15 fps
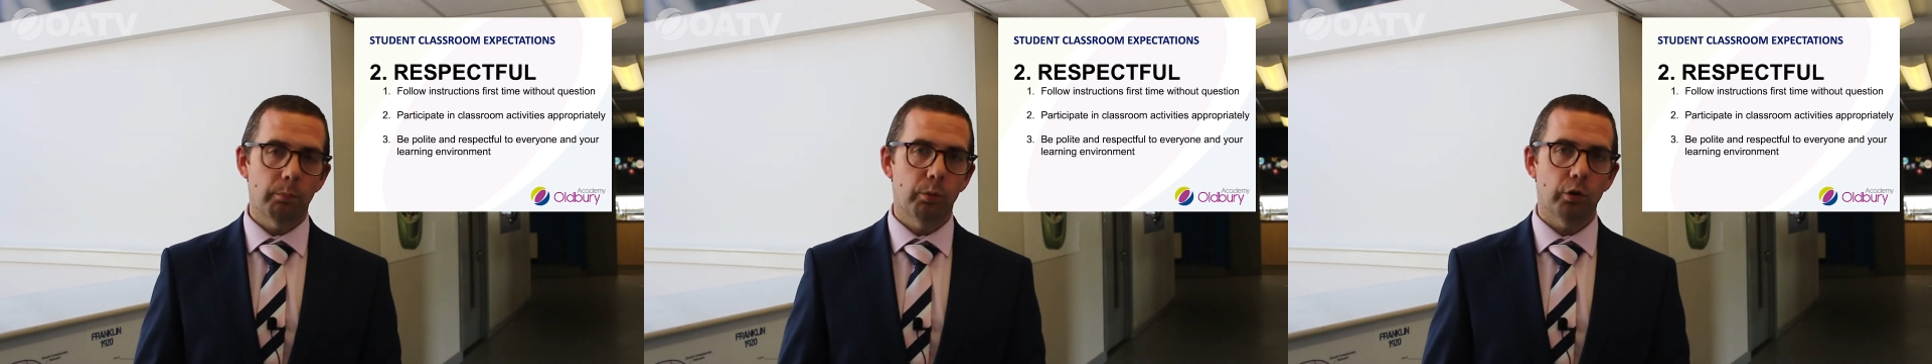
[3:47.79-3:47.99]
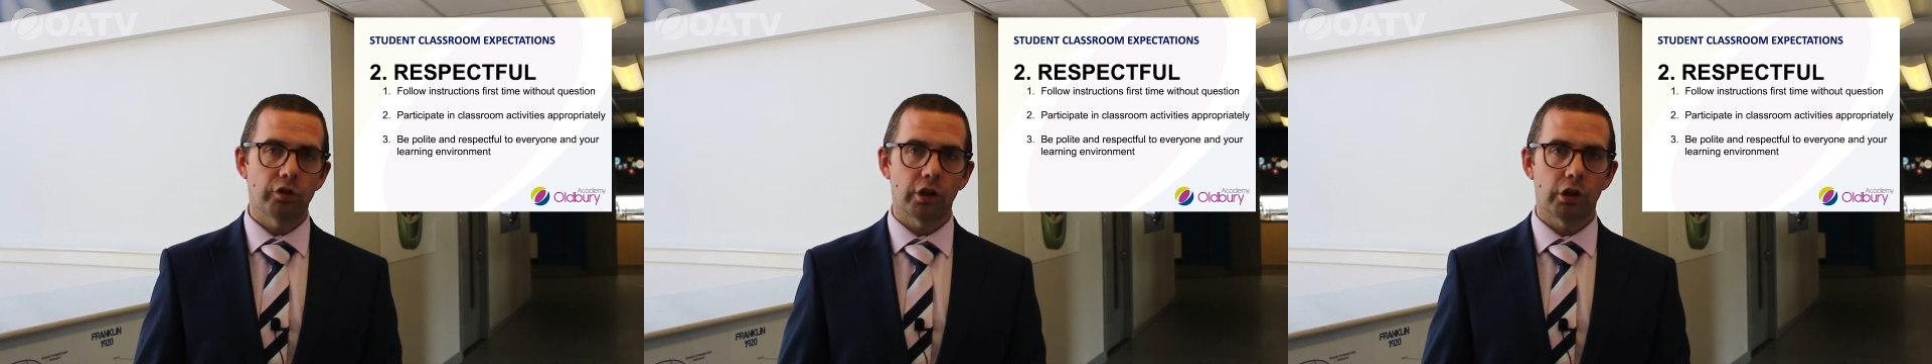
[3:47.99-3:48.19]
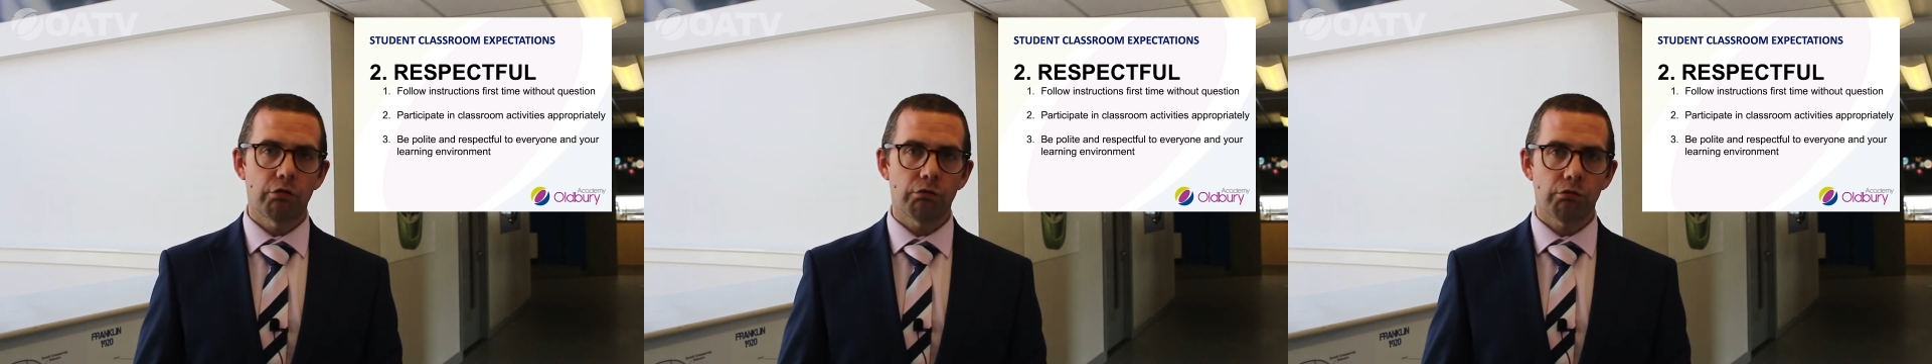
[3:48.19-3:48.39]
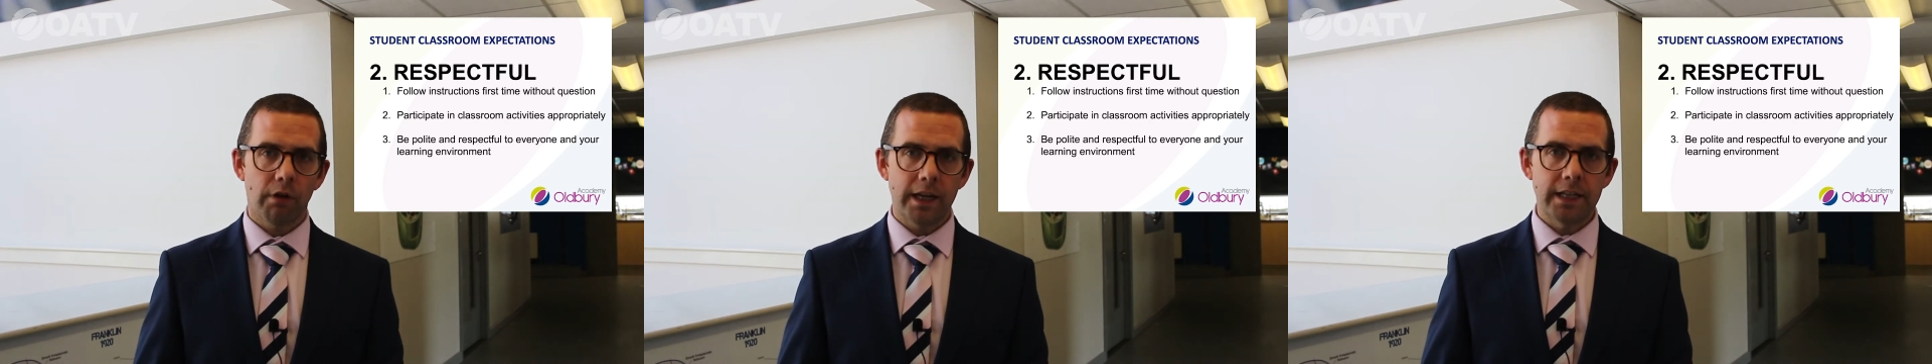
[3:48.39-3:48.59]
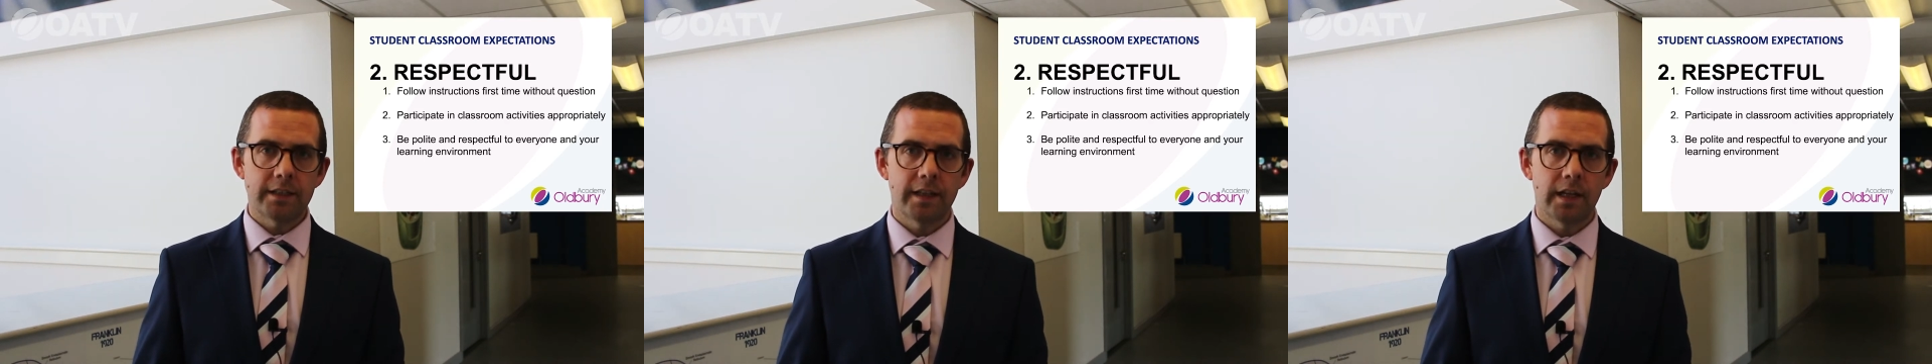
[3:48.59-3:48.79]
puts a
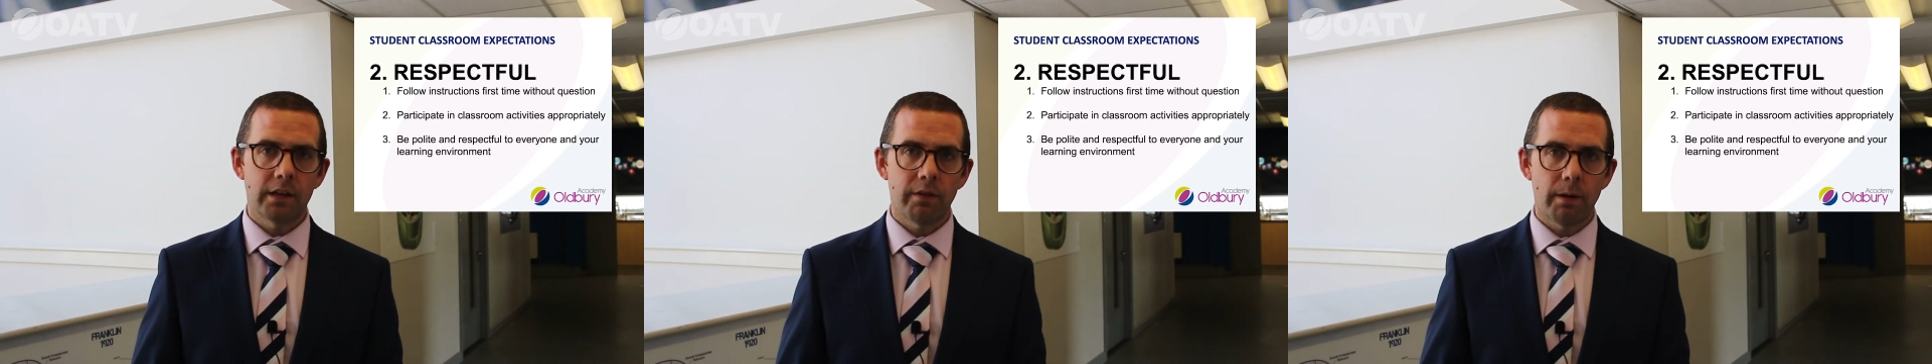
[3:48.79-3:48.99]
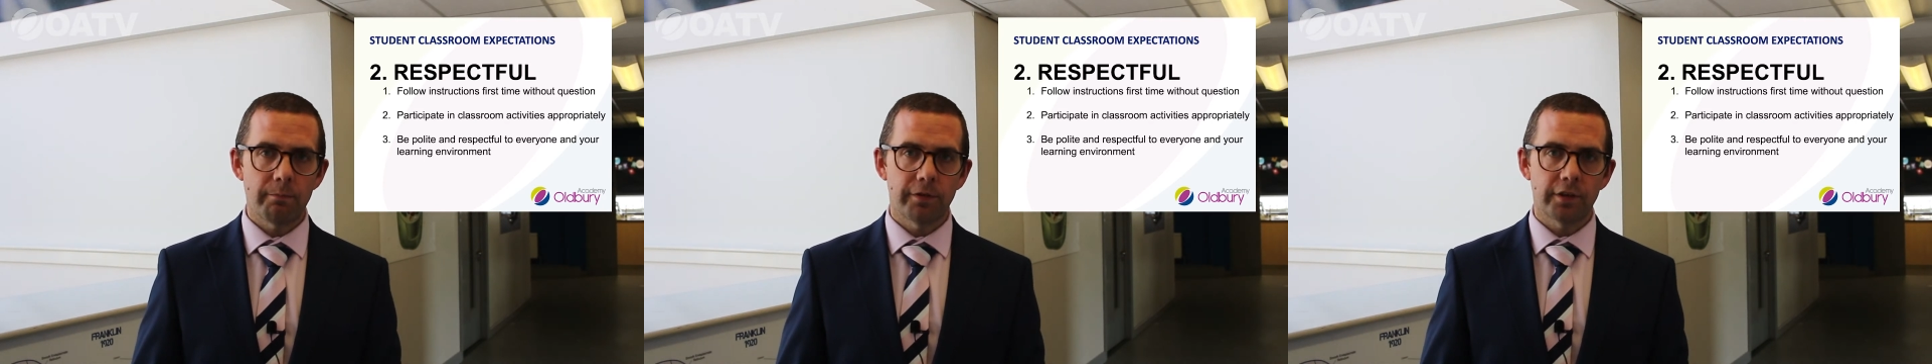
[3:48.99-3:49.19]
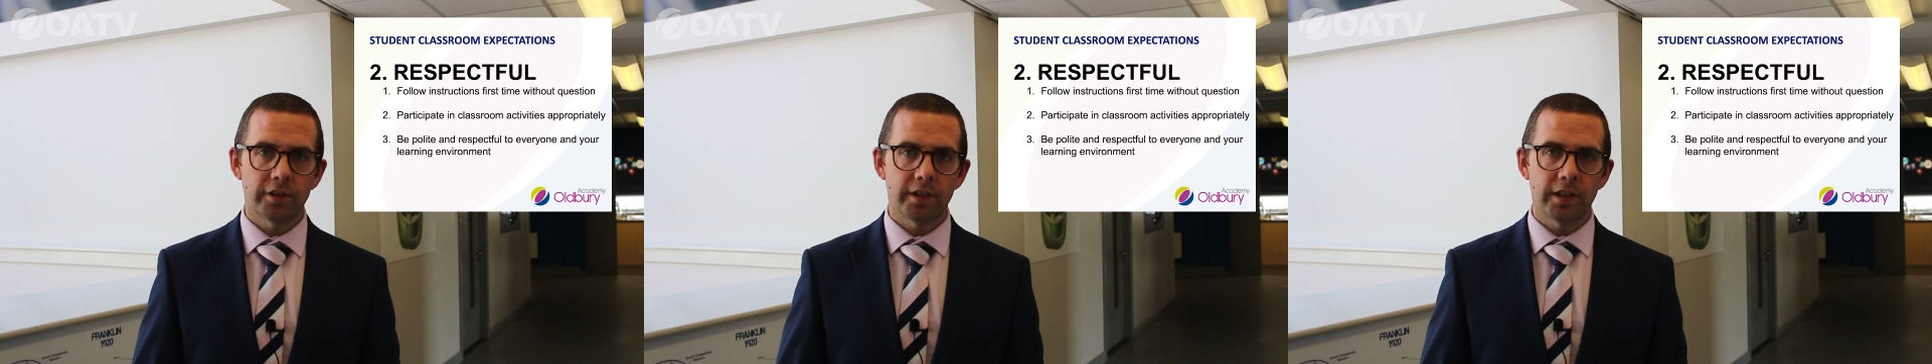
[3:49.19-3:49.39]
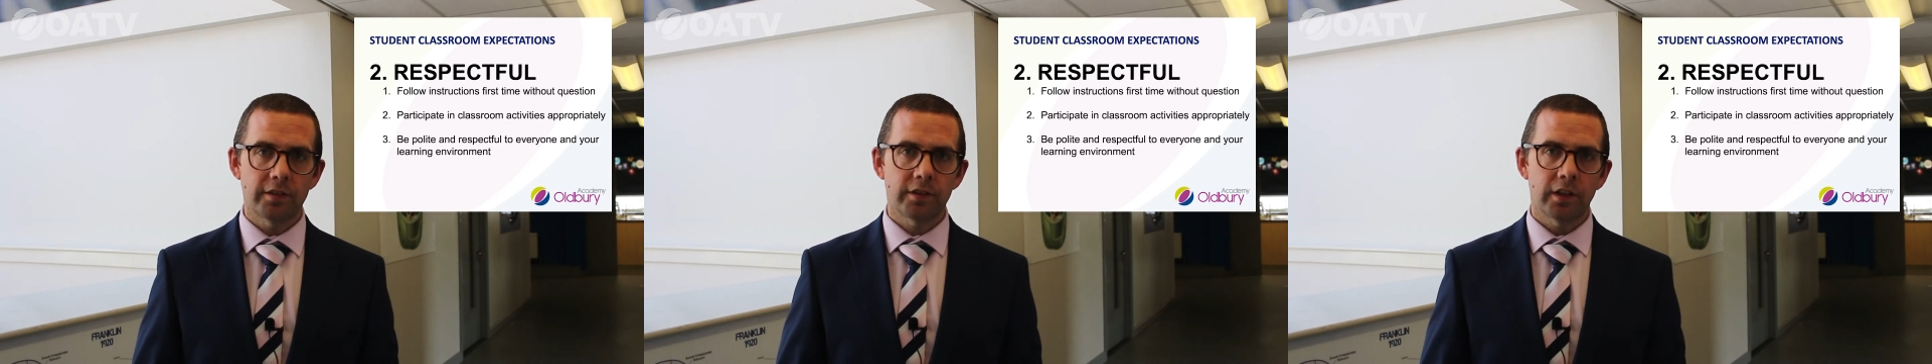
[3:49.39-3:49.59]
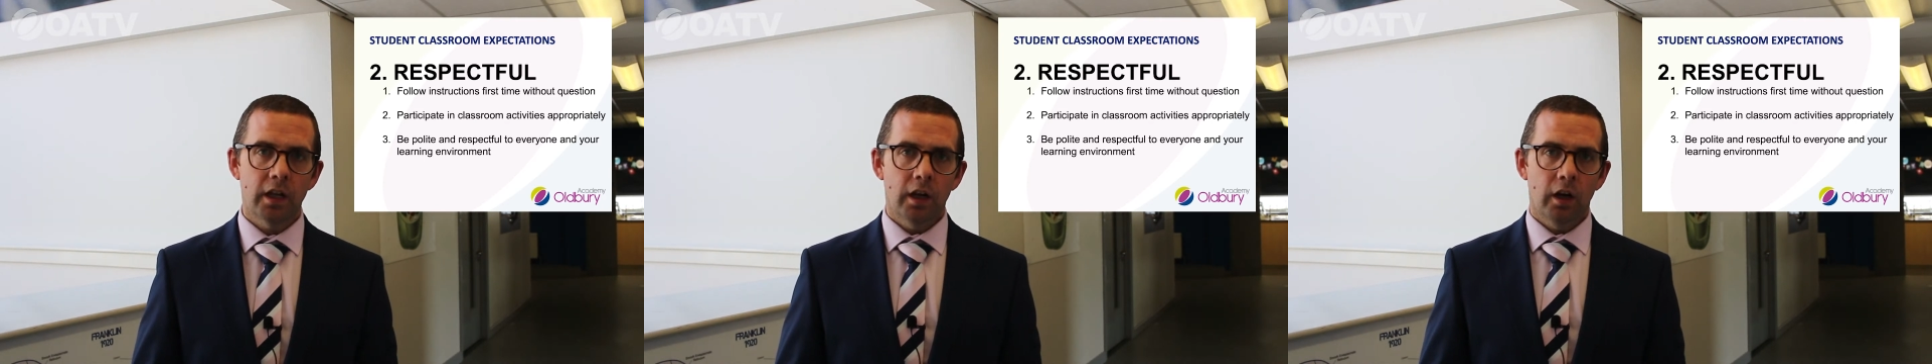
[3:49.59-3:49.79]
great deal of emphasis